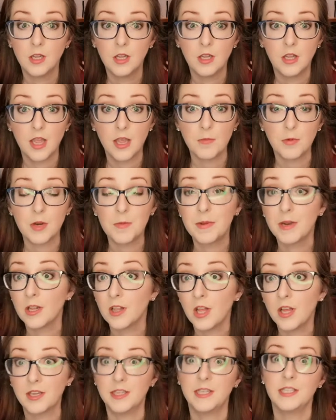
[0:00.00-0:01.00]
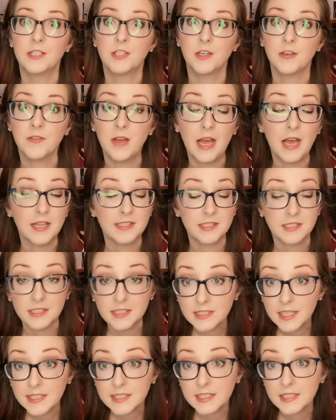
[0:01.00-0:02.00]
it would have been a lot easier as a
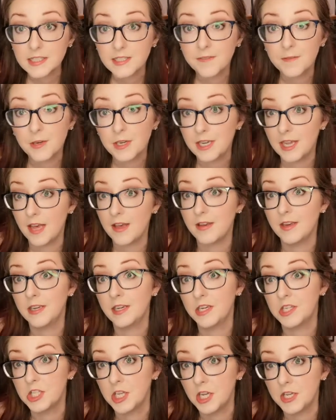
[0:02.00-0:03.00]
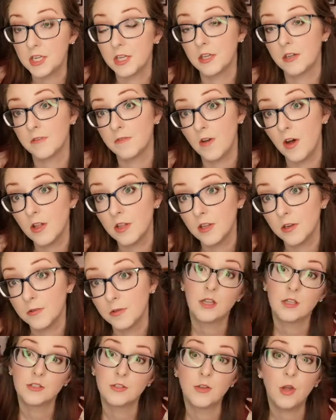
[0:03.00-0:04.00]
discussant if we'd had an agenda to follow.
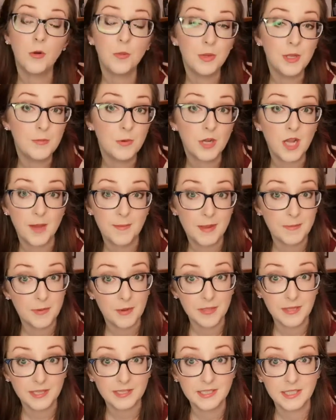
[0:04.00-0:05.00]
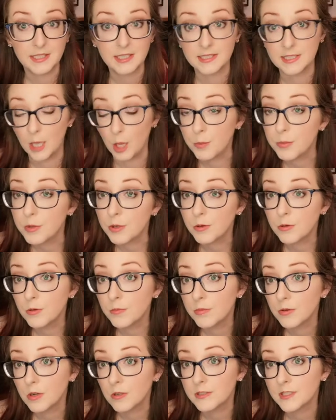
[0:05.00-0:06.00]
So not only will coming up with things like this help your group
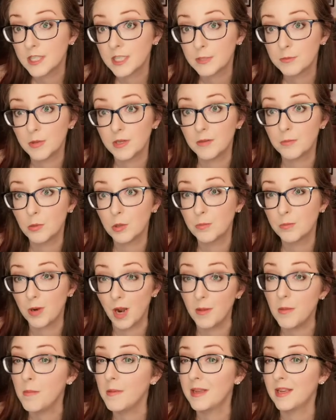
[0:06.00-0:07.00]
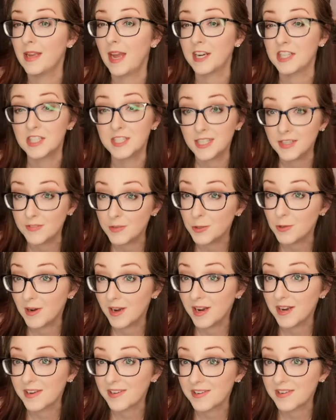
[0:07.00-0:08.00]
process, but it will probably actually give you a
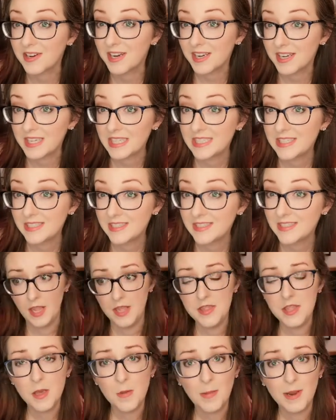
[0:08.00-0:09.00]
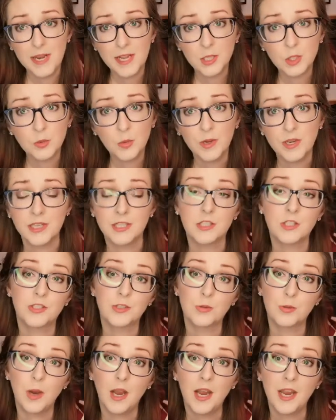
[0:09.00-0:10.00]
higher grade. And then my next one is
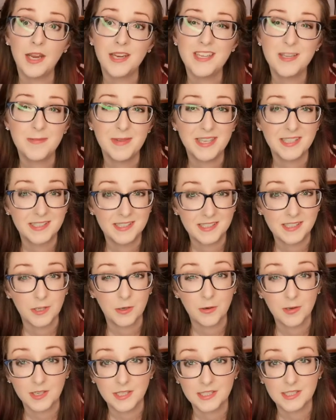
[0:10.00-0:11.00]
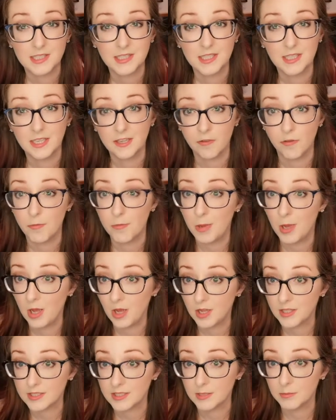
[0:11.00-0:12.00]
try to meet synchronously if
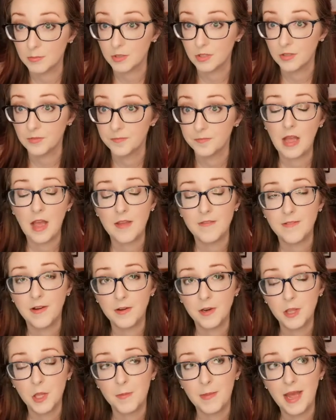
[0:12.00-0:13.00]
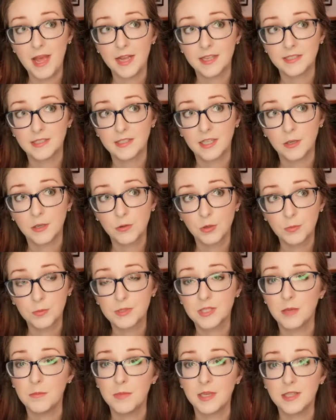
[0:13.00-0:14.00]
possible. I found in the past that groups
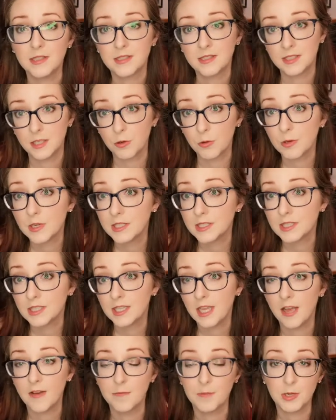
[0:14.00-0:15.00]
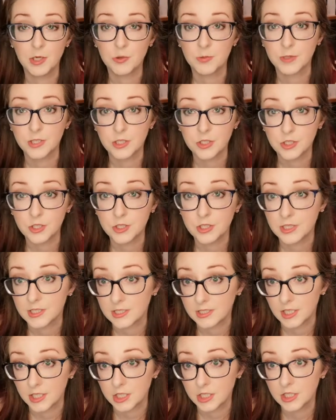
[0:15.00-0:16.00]
that meet synchronously have much richer
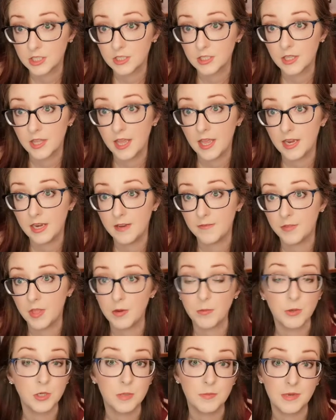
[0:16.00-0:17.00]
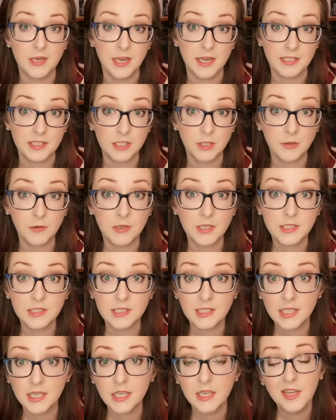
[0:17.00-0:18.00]
discussion than if they were to meet
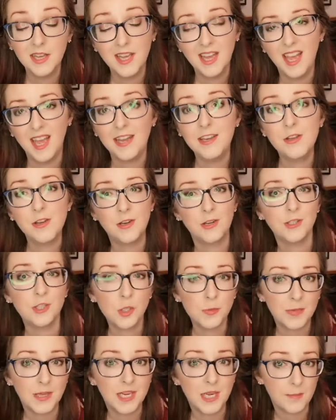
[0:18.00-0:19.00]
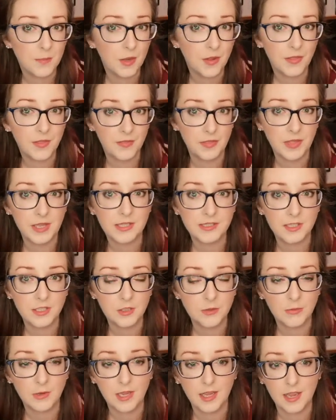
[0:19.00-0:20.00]
asynchronously. And you can also pick up on things that
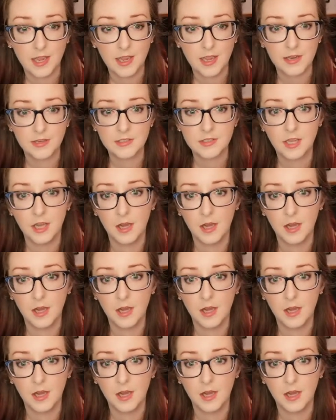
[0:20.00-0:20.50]
you can't